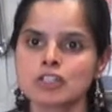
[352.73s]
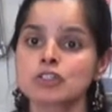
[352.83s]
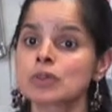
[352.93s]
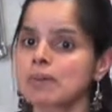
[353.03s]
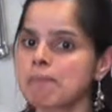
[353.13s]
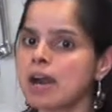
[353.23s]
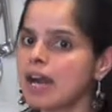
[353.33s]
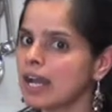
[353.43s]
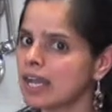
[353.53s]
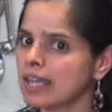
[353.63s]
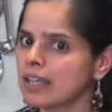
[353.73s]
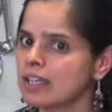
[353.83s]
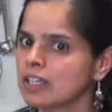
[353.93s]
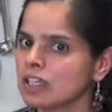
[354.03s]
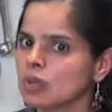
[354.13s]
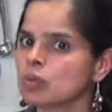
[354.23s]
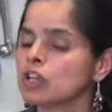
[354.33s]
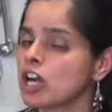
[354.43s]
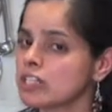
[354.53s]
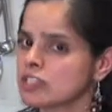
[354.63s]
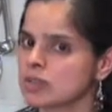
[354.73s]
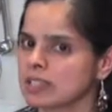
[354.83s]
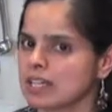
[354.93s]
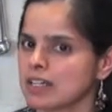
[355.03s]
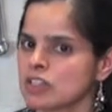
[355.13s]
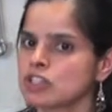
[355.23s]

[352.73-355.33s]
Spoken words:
So in a pie, we're not doing that.